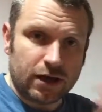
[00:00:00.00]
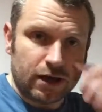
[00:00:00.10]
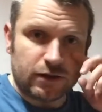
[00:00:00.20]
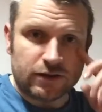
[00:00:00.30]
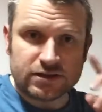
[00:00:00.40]

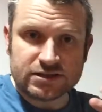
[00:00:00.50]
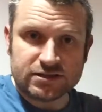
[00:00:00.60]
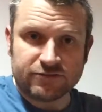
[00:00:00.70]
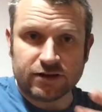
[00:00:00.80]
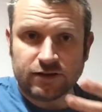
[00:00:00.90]
and then this is
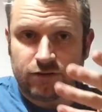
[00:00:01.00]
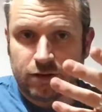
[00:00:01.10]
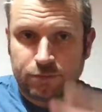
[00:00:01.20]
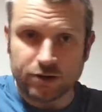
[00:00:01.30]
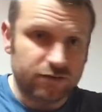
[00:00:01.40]
effectively a
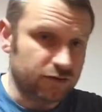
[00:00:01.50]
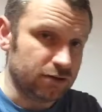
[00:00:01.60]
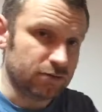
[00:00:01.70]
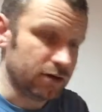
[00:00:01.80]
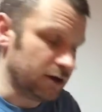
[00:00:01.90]

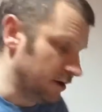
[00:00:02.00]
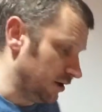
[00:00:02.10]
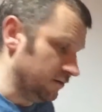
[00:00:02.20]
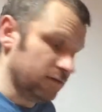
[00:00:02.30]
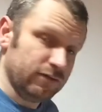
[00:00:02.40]
preview
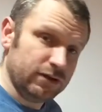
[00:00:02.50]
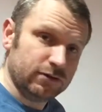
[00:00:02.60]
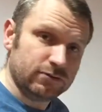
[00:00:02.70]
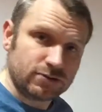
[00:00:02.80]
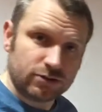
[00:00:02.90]
for the
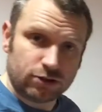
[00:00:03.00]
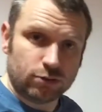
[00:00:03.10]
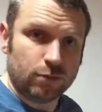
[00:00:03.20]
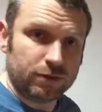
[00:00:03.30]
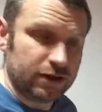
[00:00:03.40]
videos that will
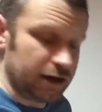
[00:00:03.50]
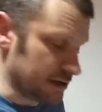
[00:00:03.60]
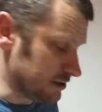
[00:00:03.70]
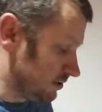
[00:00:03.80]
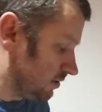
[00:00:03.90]
come up in the
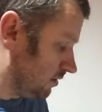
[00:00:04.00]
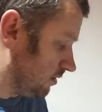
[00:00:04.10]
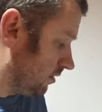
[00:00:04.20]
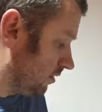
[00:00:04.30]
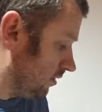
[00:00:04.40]
next
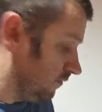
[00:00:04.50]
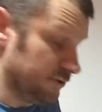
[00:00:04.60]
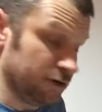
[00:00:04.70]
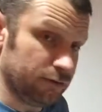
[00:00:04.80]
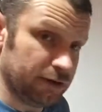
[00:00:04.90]

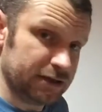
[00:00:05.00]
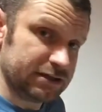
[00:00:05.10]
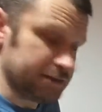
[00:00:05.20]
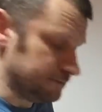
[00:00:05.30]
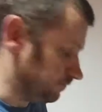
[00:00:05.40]
few
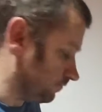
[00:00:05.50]
weeks.